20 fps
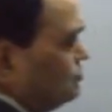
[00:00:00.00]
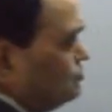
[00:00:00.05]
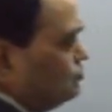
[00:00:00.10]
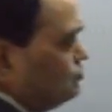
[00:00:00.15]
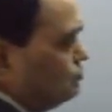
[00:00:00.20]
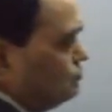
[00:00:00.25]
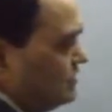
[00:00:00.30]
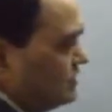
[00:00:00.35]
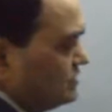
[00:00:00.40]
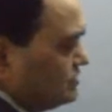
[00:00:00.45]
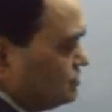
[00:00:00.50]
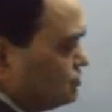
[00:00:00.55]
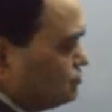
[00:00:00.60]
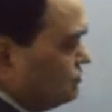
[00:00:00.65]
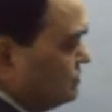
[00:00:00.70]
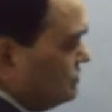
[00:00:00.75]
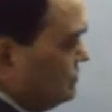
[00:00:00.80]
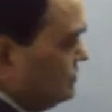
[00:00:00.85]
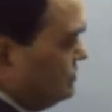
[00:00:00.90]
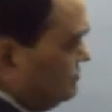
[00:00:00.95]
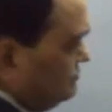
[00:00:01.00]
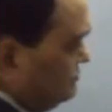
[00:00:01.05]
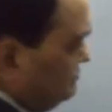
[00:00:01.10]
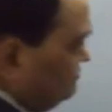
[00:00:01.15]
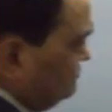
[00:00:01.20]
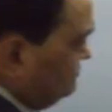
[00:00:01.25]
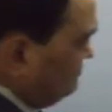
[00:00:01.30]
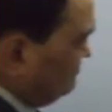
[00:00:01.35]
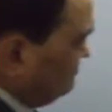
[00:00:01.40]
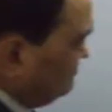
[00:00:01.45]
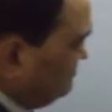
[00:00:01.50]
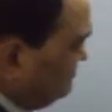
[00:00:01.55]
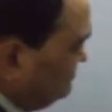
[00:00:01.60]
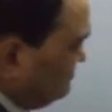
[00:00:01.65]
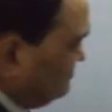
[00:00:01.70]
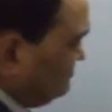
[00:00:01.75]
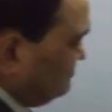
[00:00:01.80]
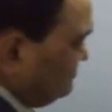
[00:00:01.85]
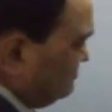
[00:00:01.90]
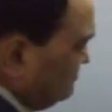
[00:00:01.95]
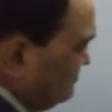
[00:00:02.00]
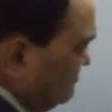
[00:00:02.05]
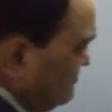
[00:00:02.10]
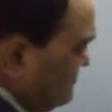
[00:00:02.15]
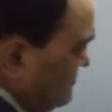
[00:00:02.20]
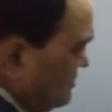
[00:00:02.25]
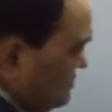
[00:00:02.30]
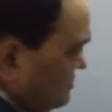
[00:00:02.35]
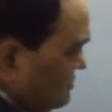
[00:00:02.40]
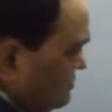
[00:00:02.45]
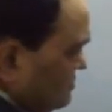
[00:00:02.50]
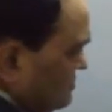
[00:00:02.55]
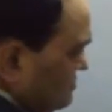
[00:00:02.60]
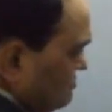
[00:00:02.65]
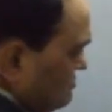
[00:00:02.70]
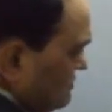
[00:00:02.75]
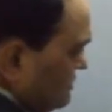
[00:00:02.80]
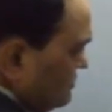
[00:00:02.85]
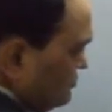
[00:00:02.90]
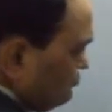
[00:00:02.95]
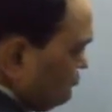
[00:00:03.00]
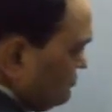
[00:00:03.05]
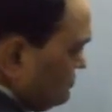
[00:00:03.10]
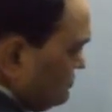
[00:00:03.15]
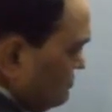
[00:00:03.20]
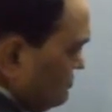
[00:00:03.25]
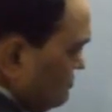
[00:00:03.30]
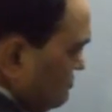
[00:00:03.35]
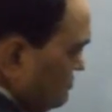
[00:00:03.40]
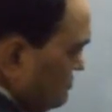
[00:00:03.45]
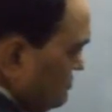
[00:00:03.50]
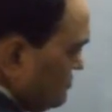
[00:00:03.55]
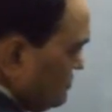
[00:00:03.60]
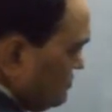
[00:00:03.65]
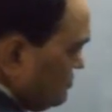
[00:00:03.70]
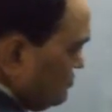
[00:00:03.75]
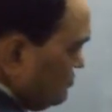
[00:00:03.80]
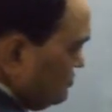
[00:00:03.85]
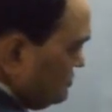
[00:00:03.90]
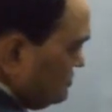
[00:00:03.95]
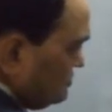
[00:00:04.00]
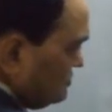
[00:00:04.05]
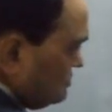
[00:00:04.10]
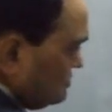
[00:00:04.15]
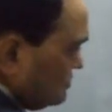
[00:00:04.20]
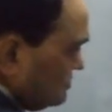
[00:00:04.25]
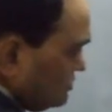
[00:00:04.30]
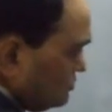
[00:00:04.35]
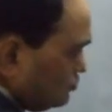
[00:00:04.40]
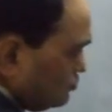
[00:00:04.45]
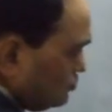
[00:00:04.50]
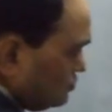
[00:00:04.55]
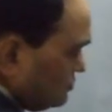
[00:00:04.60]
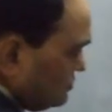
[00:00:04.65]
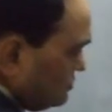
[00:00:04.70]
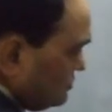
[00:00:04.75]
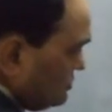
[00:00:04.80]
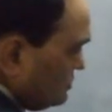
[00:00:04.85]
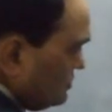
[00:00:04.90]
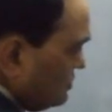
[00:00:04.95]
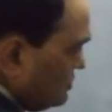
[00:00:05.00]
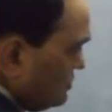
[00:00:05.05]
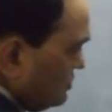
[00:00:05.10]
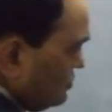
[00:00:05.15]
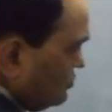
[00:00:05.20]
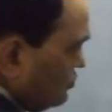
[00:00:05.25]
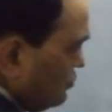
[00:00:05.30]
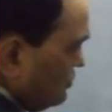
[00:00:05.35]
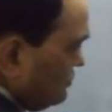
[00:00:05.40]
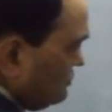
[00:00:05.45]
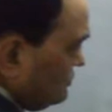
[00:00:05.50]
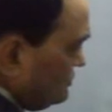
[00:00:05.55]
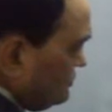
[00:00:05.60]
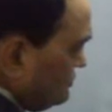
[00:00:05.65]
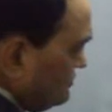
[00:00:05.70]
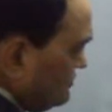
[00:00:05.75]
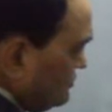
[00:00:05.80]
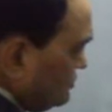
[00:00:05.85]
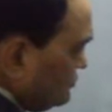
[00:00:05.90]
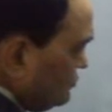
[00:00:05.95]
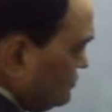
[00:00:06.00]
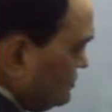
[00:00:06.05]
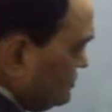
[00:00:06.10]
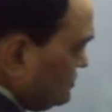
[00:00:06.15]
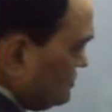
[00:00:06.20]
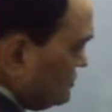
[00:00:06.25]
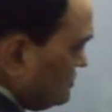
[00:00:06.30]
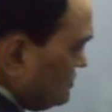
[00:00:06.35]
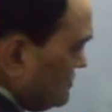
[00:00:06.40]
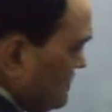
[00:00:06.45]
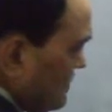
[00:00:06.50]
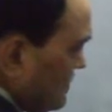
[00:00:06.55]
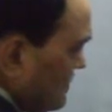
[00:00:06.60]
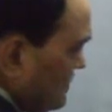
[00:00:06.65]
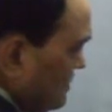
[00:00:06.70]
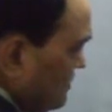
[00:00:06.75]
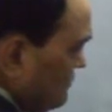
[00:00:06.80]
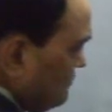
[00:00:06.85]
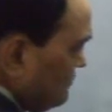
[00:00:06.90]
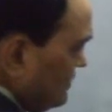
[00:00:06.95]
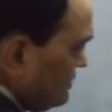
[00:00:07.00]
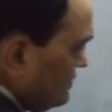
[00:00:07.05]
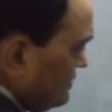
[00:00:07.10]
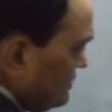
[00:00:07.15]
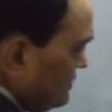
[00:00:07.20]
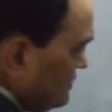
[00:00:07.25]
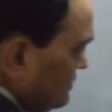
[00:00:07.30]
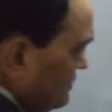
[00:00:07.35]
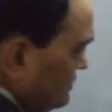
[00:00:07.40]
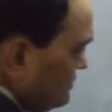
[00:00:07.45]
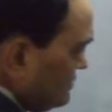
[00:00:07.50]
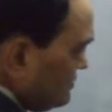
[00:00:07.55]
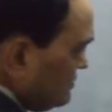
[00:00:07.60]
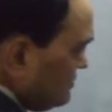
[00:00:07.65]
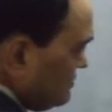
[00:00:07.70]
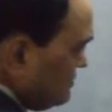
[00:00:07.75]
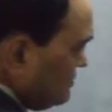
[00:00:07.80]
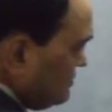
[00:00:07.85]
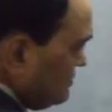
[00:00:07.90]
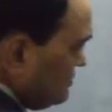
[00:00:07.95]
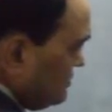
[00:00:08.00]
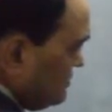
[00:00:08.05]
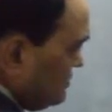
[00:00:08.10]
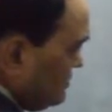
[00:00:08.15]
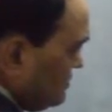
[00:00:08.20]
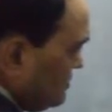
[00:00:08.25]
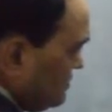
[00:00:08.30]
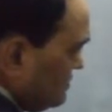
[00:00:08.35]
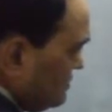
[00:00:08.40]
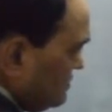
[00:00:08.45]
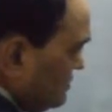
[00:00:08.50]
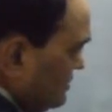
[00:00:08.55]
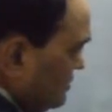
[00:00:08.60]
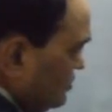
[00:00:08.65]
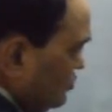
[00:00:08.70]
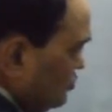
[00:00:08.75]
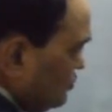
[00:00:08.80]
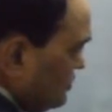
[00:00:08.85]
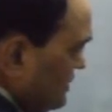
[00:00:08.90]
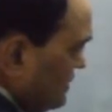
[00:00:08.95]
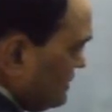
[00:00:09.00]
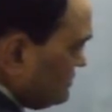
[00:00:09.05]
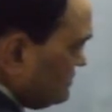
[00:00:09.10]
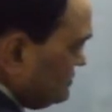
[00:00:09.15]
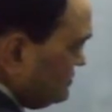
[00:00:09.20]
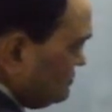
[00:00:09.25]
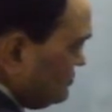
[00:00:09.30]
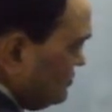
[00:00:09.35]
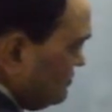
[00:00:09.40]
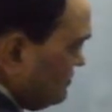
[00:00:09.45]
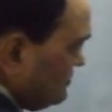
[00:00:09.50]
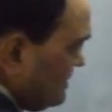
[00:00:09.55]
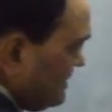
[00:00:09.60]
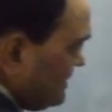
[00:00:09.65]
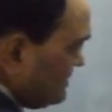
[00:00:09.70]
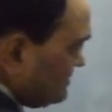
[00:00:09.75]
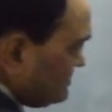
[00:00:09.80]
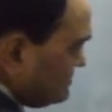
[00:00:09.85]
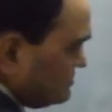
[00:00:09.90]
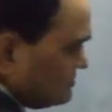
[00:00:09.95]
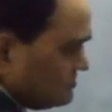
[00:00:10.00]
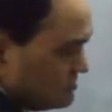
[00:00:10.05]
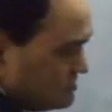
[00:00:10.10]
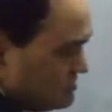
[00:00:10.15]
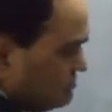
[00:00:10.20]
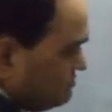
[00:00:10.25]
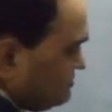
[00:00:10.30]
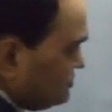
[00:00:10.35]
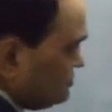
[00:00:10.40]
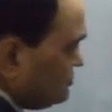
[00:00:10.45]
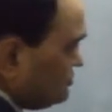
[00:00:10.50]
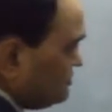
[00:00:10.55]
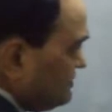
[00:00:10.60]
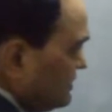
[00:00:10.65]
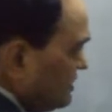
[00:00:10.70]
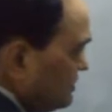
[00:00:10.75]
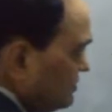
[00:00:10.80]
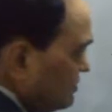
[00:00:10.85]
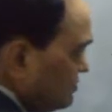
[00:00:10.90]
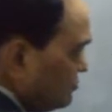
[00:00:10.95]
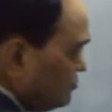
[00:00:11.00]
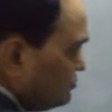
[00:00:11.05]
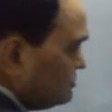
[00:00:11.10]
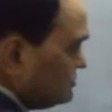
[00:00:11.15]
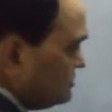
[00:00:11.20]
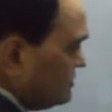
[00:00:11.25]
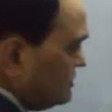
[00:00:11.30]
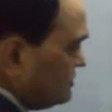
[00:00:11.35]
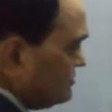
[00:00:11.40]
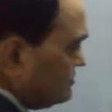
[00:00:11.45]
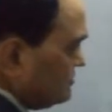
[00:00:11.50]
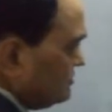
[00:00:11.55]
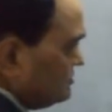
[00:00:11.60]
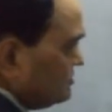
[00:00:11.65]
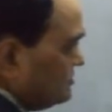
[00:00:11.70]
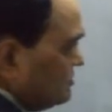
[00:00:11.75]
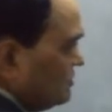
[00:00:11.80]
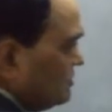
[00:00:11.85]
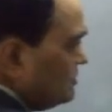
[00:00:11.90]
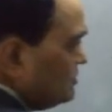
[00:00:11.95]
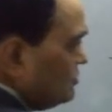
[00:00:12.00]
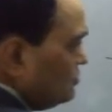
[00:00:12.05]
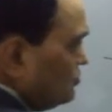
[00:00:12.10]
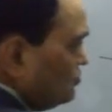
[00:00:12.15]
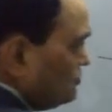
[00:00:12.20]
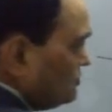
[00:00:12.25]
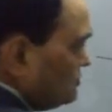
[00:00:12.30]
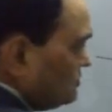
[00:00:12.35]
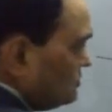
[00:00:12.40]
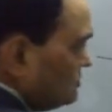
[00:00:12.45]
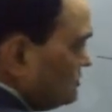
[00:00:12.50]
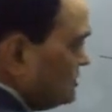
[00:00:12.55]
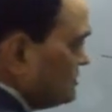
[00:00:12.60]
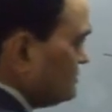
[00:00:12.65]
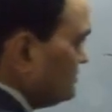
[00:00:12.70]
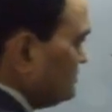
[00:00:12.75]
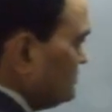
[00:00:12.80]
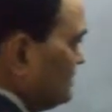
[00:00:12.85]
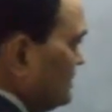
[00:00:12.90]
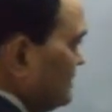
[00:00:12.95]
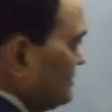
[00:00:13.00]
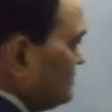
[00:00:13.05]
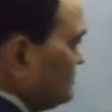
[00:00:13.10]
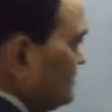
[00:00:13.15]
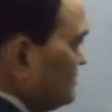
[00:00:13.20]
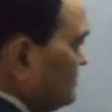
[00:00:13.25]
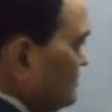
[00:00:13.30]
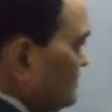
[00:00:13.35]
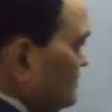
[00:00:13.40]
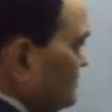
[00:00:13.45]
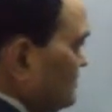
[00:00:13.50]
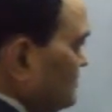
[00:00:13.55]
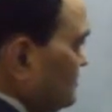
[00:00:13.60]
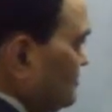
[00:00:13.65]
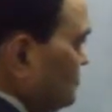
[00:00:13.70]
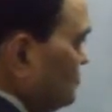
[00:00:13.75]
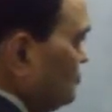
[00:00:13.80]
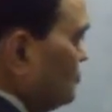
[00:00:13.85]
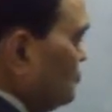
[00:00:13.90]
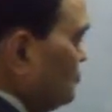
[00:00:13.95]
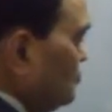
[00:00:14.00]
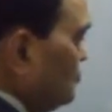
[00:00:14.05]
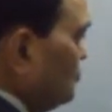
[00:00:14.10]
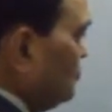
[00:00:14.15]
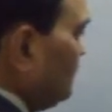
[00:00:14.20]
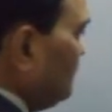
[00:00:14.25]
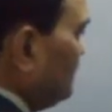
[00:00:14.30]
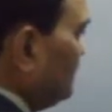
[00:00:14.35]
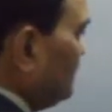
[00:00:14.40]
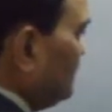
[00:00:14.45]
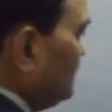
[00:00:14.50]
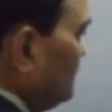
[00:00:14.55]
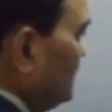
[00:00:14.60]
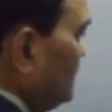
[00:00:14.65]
to minus 1 here, this is minus 1. So this is the new origin sequence. So this, if I take here the new axis of x, which is parallel to this axis, original axis x-axis, this is origin